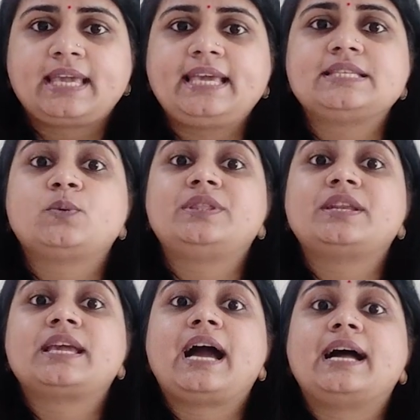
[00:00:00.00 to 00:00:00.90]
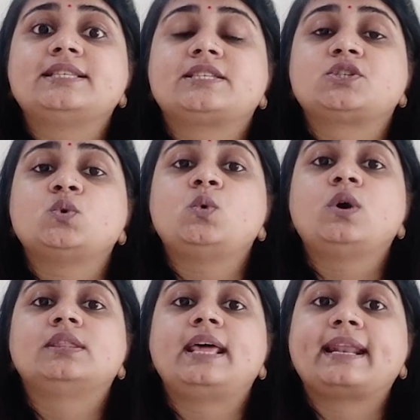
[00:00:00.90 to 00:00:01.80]
is with regards to
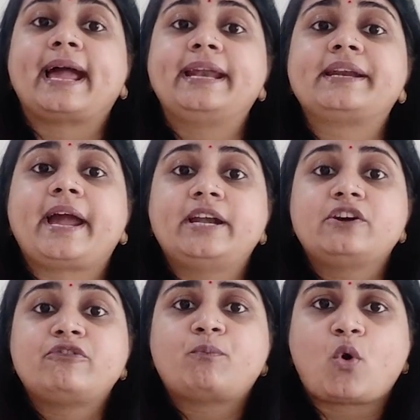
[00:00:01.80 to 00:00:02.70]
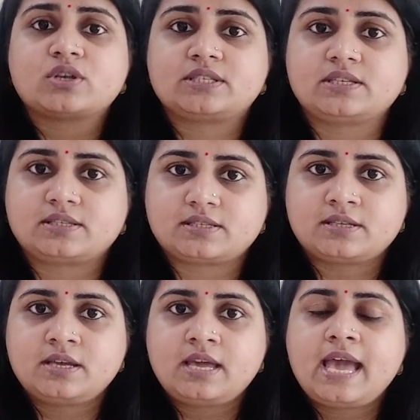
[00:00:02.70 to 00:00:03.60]
the right kind of pauses.
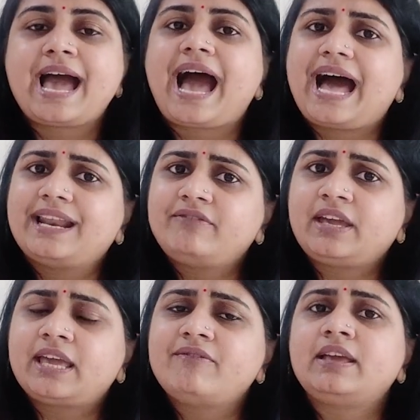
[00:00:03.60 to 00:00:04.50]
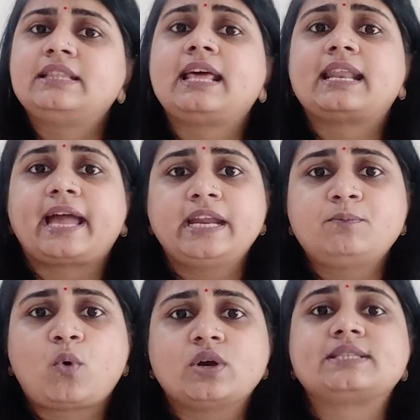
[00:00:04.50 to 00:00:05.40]
Are we giving the
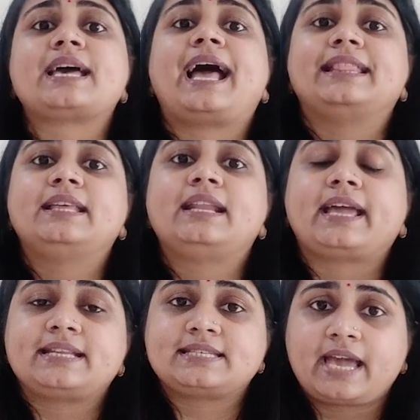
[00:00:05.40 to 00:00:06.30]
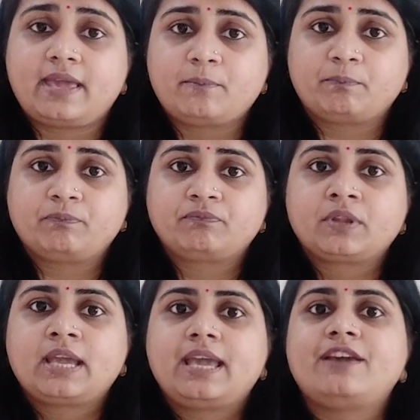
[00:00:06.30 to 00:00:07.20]
right pause at the right time?
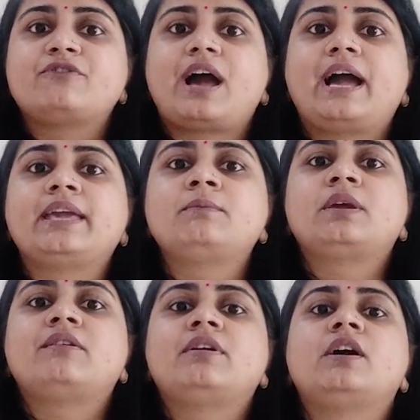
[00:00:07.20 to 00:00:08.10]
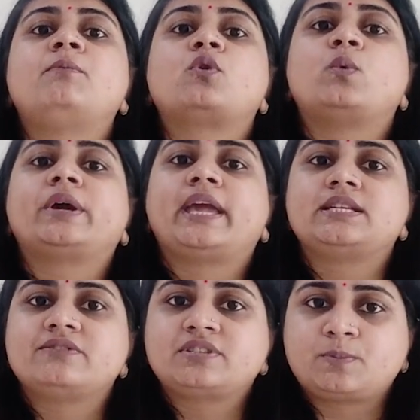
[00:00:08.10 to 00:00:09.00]
If I am giving a
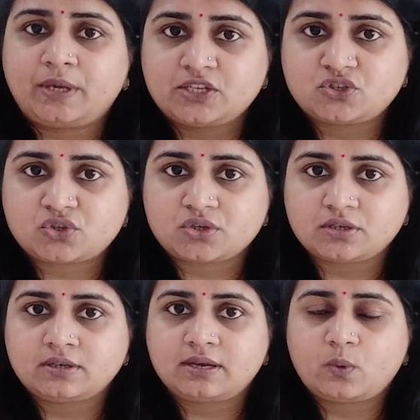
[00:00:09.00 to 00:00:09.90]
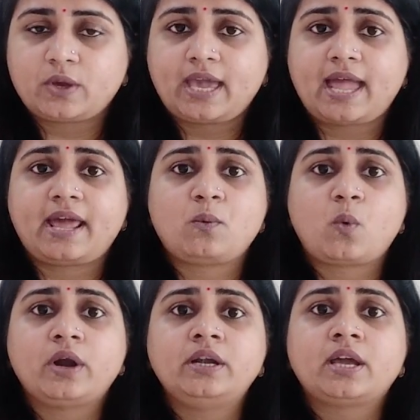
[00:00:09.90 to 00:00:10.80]
provocative speech, okay, and I
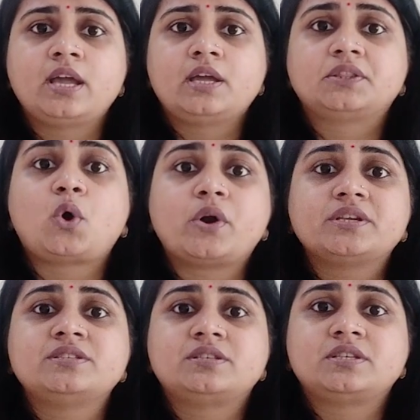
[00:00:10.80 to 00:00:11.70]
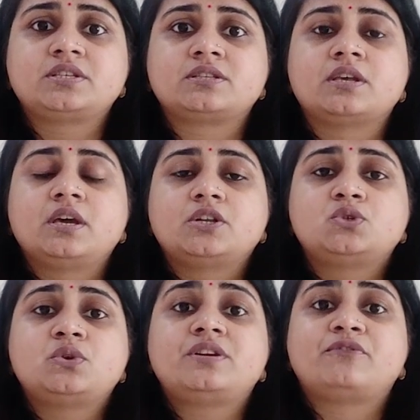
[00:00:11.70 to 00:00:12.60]
want the audiences
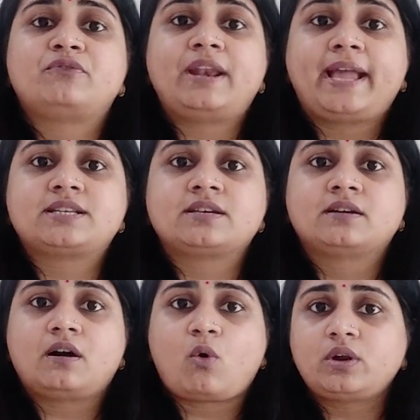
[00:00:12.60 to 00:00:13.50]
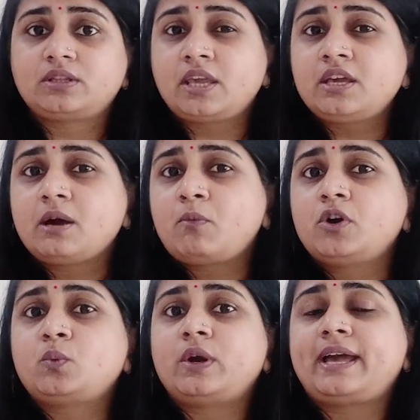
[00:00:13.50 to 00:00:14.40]
to reflect or think
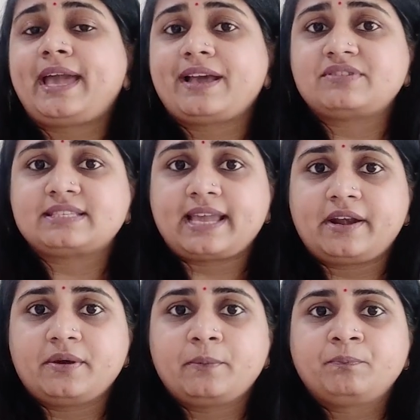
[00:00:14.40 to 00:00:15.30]
about what I have said,